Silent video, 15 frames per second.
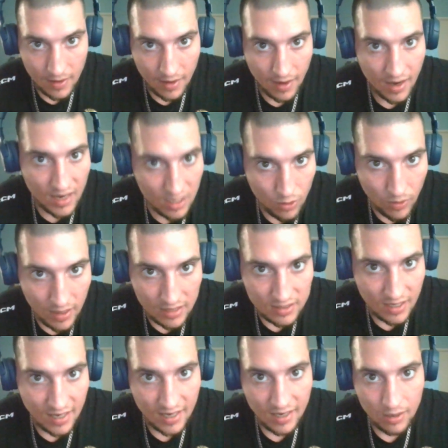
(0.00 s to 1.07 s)
Anyways,
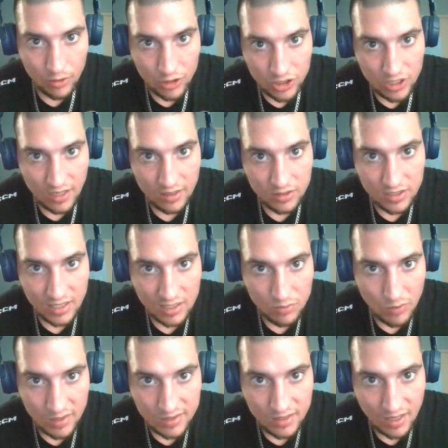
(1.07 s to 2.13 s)
I get out of jail 6
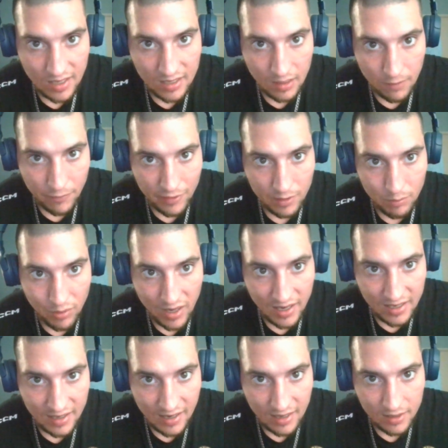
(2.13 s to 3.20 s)
months later for the break
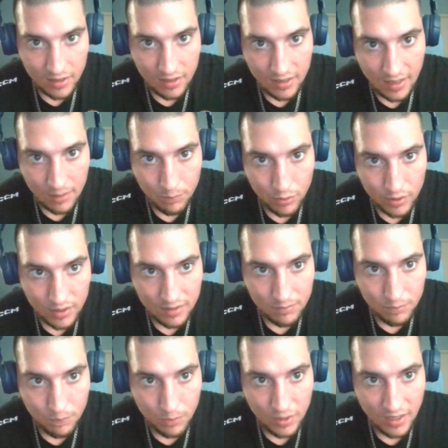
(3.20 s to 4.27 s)
and enter, and I plead
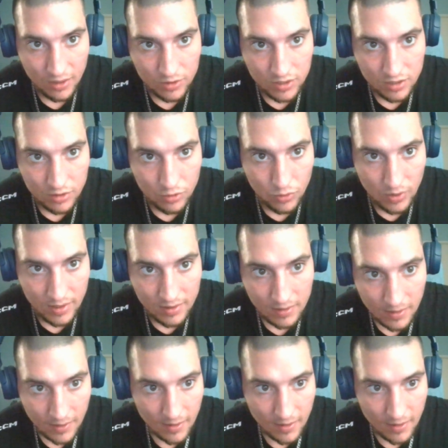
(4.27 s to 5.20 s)
guilty to it,